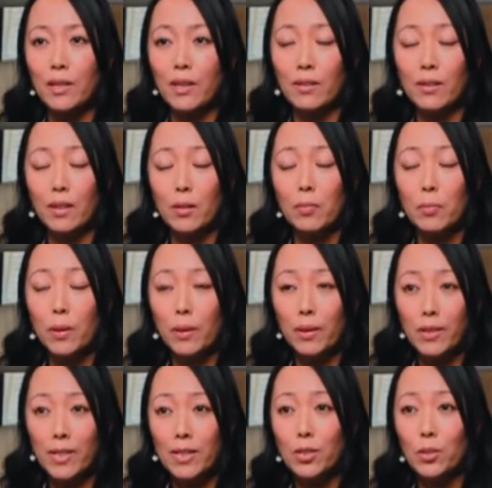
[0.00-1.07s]
and their
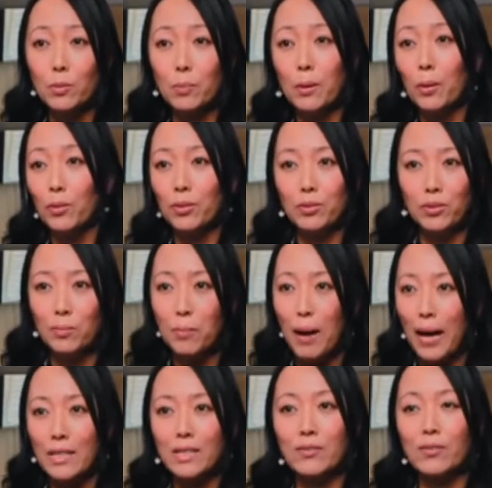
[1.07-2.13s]
ability to build those
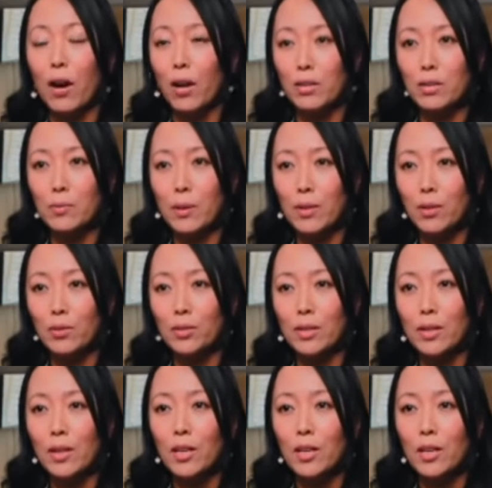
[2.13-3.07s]
massive hospitals.